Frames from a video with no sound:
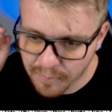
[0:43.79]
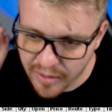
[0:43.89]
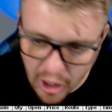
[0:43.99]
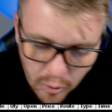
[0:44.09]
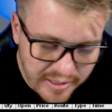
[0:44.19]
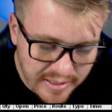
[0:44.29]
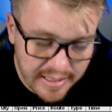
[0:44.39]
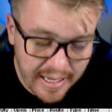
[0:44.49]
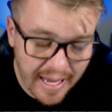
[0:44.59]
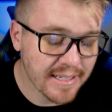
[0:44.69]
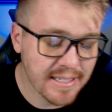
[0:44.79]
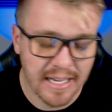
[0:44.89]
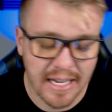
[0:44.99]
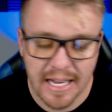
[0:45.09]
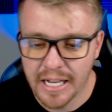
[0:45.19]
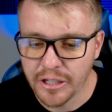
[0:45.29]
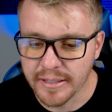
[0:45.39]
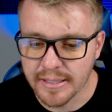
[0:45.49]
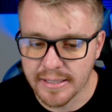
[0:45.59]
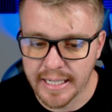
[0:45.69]
O N C S, you can
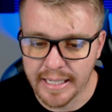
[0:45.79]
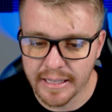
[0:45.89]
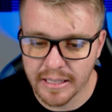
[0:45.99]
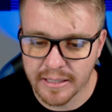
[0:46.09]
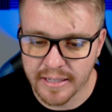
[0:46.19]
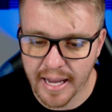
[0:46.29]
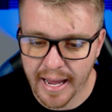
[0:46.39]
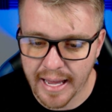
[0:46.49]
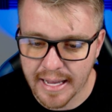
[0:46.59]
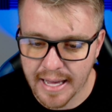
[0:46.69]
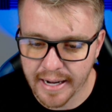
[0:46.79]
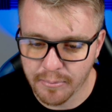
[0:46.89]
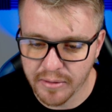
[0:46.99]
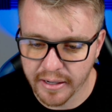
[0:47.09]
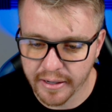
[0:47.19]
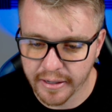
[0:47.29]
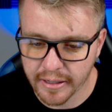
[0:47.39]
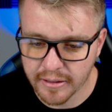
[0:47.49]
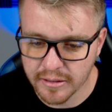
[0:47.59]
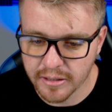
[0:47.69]
see today it got up there
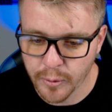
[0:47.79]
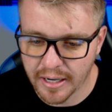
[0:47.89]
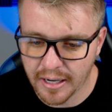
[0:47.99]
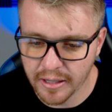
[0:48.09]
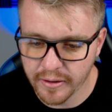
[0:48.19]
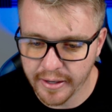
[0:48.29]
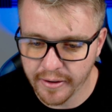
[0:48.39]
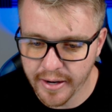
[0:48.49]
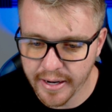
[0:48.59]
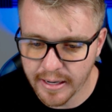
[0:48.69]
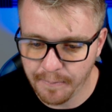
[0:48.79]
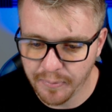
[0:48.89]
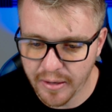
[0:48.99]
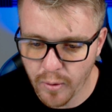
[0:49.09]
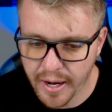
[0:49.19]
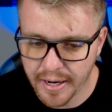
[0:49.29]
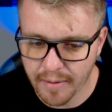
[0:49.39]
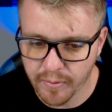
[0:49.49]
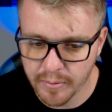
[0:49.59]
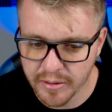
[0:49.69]
to the three dollar area. It ran up
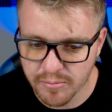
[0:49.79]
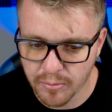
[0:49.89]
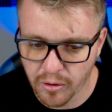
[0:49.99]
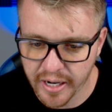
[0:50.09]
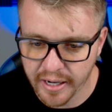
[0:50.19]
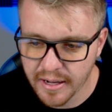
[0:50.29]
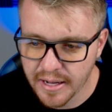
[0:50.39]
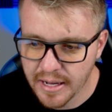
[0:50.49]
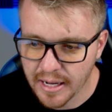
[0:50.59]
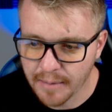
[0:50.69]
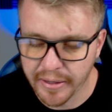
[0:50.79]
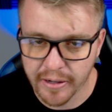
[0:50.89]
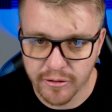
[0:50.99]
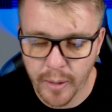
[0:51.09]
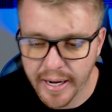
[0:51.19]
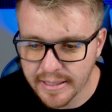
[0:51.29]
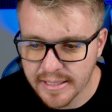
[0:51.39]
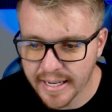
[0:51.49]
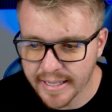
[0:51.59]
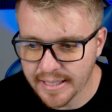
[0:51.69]
from this morning up there, two
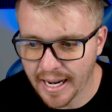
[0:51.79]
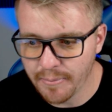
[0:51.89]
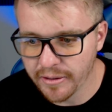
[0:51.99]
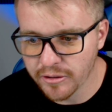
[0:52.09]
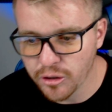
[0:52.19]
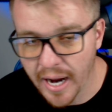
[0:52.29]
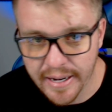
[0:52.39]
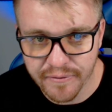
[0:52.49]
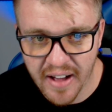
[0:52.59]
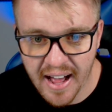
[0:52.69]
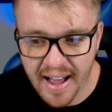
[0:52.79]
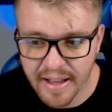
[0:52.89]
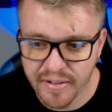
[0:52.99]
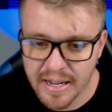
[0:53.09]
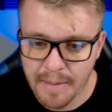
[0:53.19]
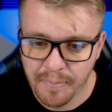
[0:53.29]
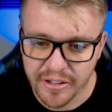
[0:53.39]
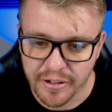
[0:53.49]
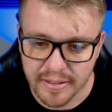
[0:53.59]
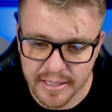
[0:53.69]
eighty-six, got up there to two ninety-five. You
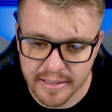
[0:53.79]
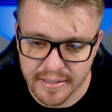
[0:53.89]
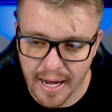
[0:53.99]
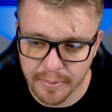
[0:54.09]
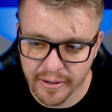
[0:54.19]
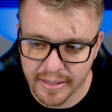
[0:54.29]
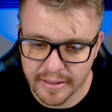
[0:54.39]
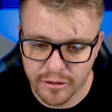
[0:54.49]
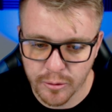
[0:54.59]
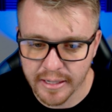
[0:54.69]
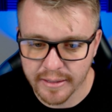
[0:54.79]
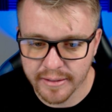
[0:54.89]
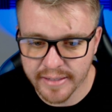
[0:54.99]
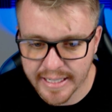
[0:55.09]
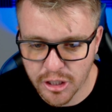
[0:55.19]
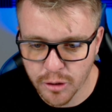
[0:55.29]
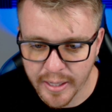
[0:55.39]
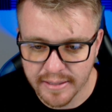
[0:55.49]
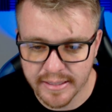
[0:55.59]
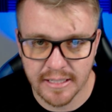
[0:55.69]
can see the top here at the two eighty-six, two
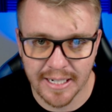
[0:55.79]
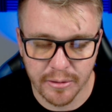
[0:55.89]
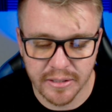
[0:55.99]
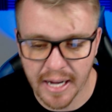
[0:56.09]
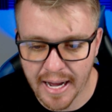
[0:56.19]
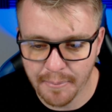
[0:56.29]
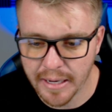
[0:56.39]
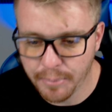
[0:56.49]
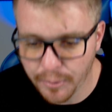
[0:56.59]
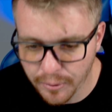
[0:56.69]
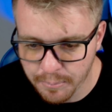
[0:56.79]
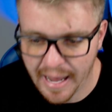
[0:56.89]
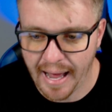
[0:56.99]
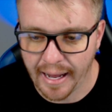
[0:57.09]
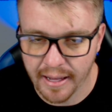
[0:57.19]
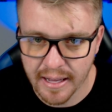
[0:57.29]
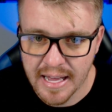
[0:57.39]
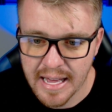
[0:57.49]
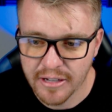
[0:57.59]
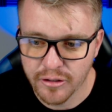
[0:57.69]
eighty-six double top. It pulled back.
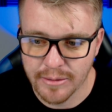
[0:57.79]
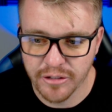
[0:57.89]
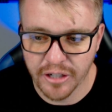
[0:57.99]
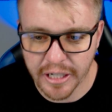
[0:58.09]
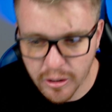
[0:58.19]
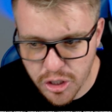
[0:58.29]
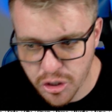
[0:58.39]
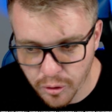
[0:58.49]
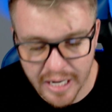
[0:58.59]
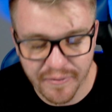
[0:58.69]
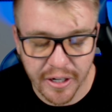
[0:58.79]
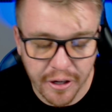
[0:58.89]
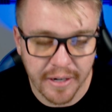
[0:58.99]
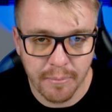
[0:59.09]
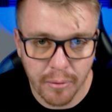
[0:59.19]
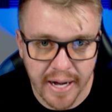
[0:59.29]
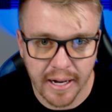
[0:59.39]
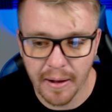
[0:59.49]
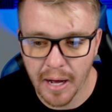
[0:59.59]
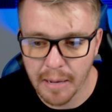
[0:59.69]
So I was looking to go short if it couldn't break
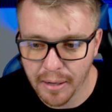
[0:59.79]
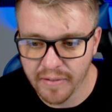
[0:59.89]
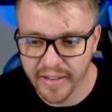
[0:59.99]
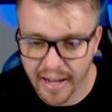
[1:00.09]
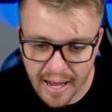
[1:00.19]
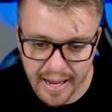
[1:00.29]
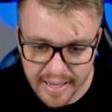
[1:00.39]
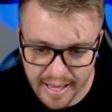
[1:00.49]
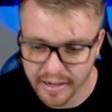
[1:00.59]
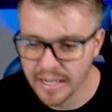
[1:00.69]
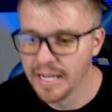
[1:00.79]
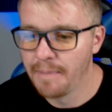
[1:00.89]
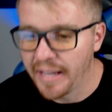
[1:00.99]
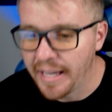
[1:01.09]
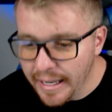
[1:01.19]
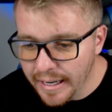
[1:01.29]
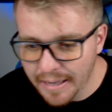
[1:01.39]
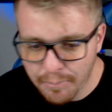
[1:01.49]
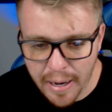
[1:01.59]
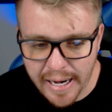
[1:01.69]
above that high again. It ended up
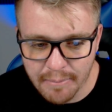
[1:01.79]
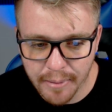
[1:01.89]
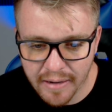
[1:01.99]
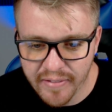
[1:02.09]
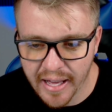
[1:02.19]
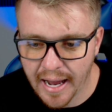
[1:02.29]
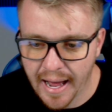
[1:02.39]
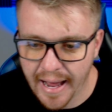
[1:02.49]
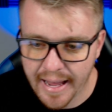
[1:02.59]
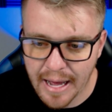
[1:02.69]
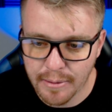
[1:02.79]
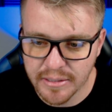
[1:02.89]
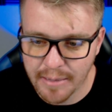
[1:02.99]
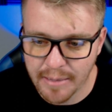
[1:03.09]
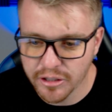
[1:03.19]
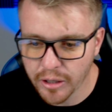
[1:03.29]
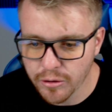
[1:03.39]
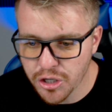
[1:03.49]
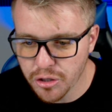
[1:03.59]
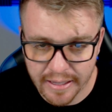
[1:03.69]
breaking above that high. I was able to go
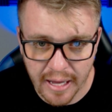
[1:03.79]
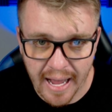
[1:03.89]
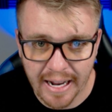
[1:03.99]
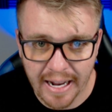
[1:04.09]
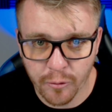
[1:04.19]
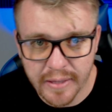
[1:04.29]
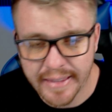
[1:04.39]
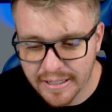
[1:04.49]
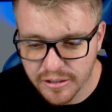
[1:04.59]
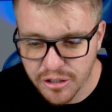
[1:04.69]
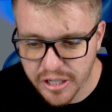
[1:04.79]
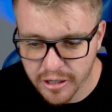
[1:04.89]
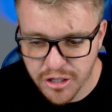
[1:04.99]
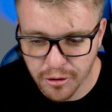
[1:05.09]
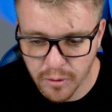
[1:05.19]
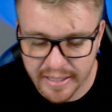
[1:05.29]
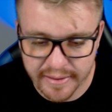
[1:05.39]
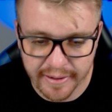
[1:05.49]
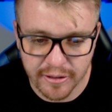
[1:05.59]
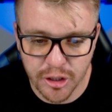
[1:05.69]
short. I three thousand shares short right
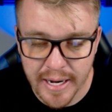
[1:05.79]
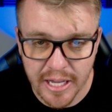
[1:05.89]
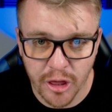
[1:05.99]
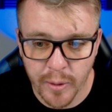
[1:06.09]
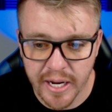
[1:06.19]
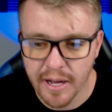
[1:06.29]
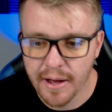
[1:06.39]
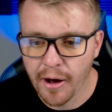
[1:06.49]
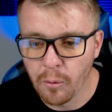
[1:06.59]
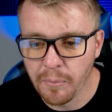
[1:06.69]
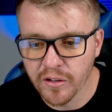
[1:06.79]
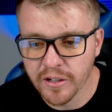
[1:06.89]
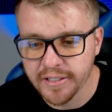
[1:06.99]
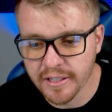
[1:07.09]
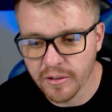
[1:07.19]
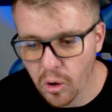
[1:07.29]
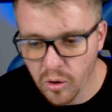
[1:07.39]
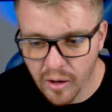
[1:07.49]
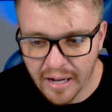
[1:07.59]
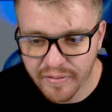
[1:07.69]
there at two eighty-three, hoping for this to roll
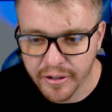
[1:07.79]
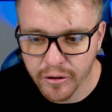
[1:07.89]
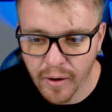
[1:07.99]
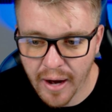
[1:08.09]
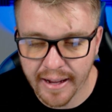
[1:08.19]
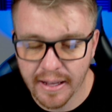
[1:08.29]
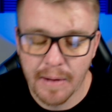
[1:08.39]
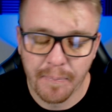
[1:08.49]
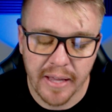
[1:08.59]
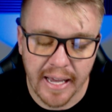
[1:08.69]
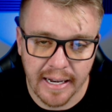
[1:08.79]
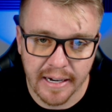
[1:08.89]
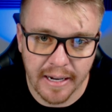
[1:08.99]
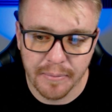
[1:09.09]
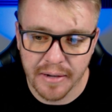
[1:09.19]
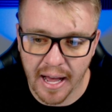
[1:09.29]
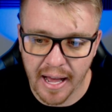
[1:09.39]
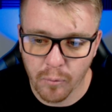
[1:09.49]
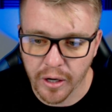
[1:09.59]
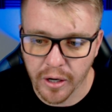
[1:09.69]
off and crack. Ended up not
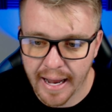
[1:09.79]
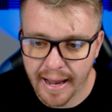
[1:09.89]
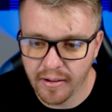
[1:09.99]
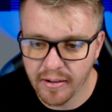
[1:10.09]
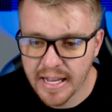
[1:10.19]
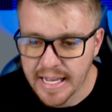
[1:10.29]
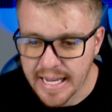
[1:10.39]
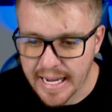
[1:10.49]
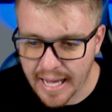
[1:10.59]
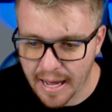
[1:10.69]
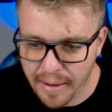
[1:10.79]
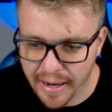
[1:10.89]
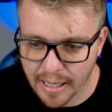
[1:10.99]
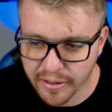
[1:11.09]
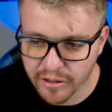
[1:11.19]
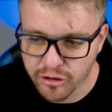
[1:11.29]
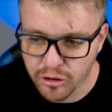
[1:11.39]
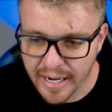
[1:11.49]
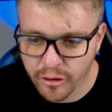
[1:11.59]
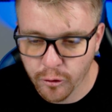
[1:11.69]
working out. It got back up there to two
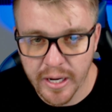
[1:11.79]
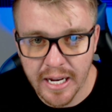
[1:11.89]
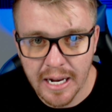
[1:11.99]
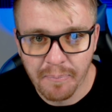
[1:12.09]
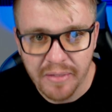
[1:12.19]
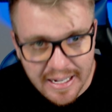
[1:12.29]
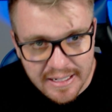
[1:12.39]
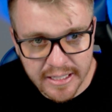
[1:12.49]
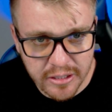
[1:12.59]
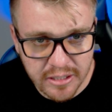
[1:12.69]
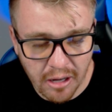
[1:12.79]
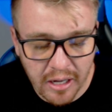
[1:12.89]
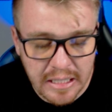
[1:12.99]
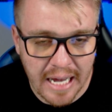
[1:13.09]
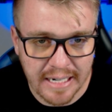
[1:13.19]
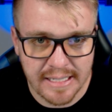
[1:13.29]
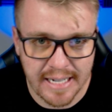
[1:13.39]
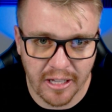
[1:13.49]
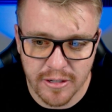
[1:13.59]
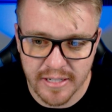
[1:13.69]
ninety-three. I still saw a lot of
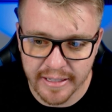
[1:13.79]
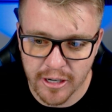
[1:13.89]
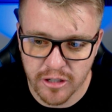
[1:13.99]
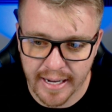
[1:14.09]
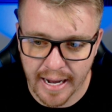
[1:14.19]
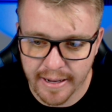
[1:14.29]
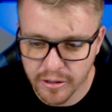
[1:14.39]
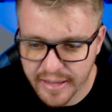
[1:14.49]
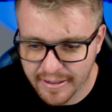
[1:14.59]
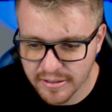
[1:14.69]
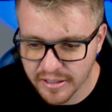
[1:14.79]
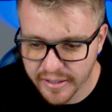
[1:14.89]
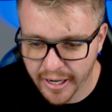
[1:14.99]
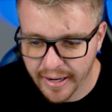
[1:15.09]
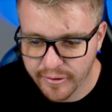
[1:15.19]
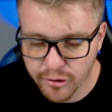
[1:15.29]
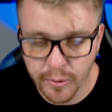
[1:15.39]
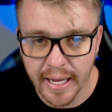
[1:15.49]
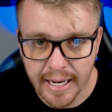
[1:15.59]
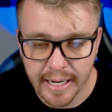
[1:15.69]
sellers sitting there, so I got another one thousand there at two
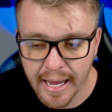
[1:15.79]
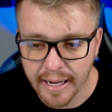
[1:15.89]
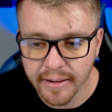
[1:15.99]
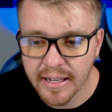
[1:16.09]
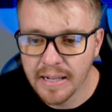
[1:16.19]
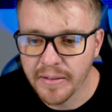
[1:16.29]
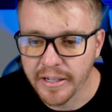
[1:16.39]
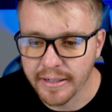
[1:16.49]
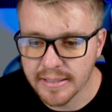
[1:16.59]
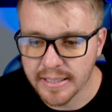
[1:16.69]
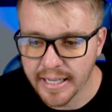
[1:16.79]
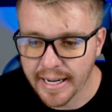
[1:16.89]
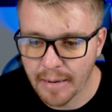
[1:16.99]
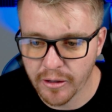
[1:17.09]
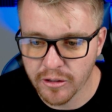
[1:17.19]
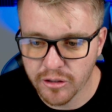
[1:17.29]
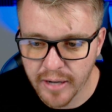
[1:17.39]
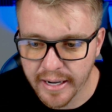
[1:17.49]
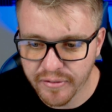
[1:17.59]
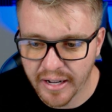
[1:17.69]
eighty-eight. Then you can see it got there at two
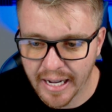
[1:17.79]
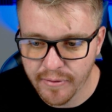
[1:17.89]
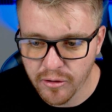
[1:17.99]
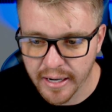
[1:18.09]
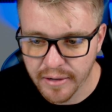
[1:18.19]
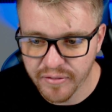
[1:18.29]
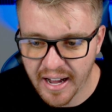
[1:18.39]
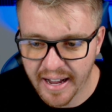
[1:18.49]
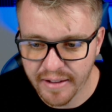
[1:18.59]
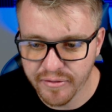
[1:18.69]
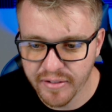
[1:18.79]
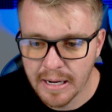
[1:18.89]
ninety-five, two ninety-five.